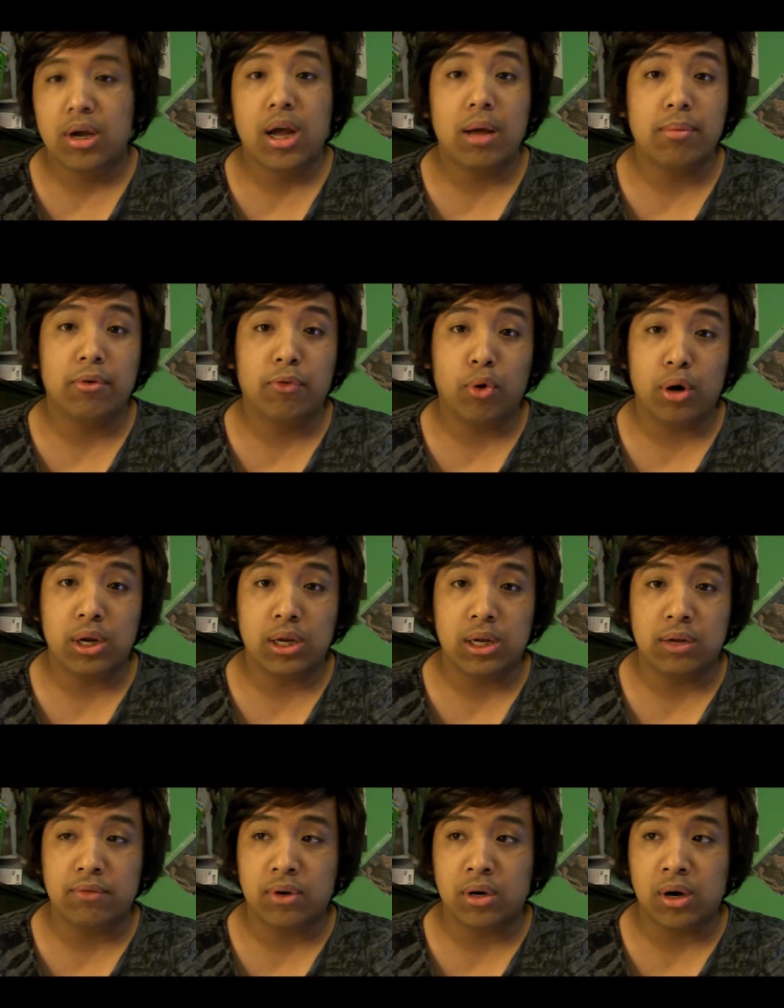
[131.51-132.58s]
And before he
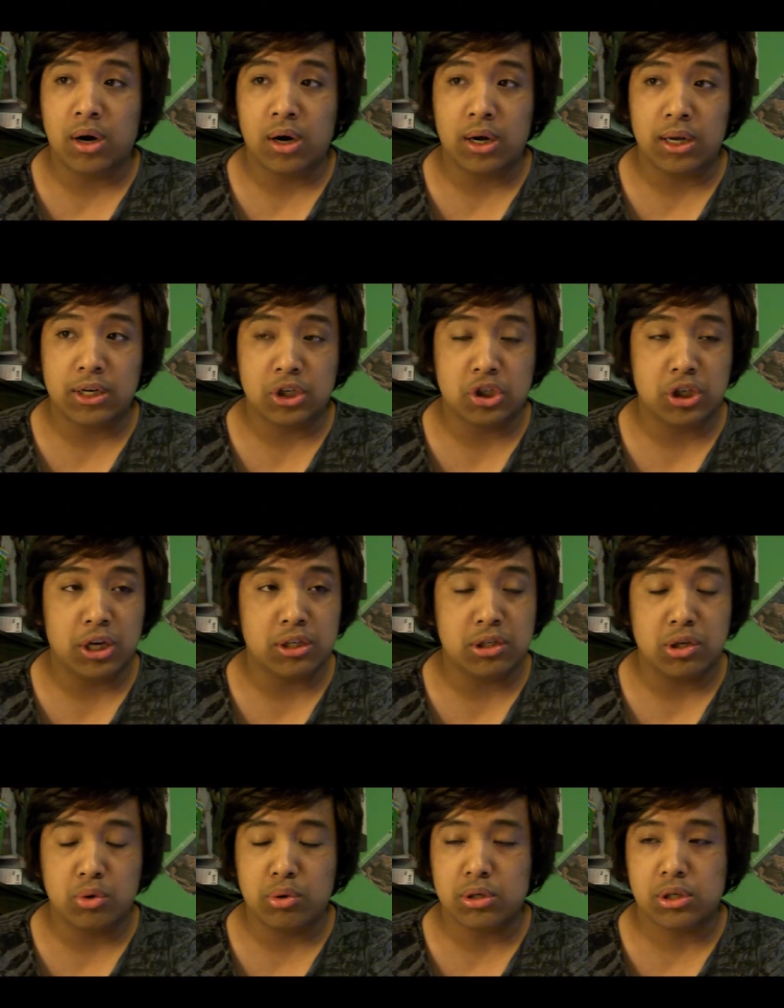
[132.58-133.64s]
even initiates
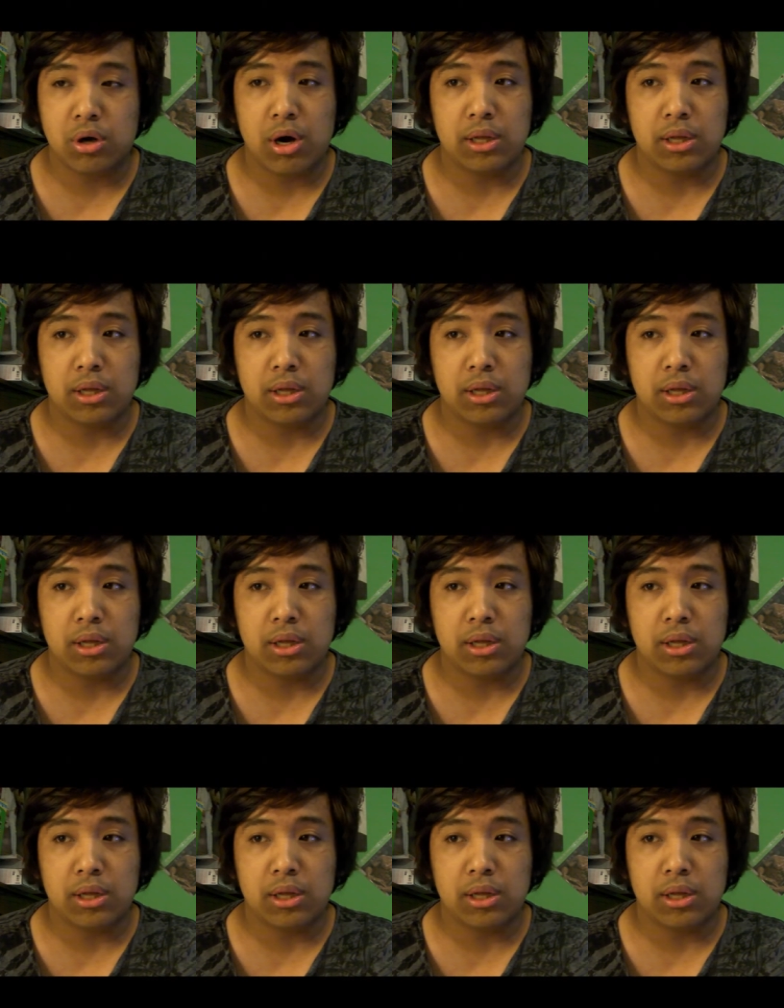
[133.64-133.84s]
doing so,